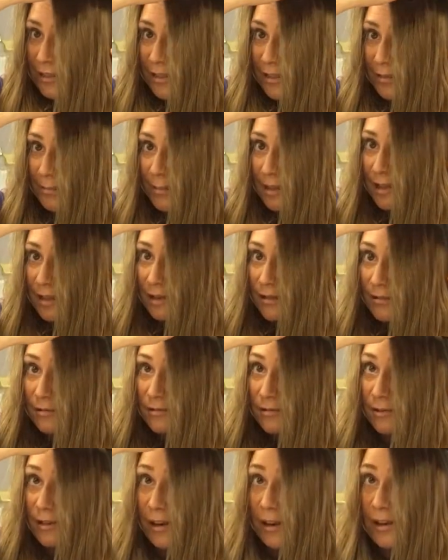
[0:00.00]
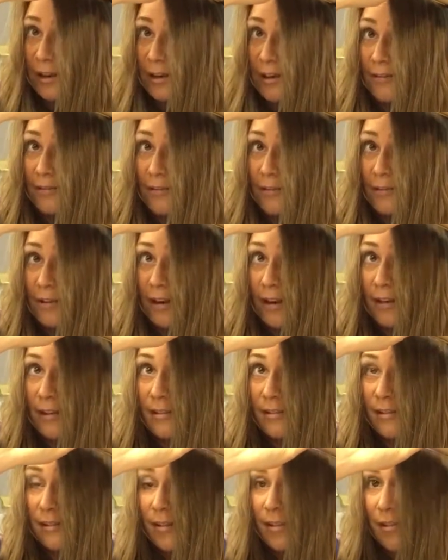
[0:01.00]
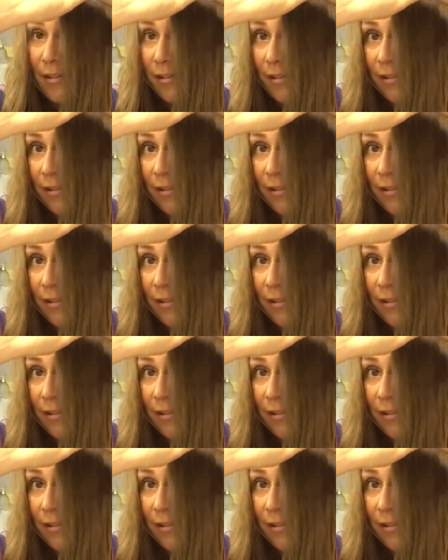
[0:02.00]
something else right now, you guys.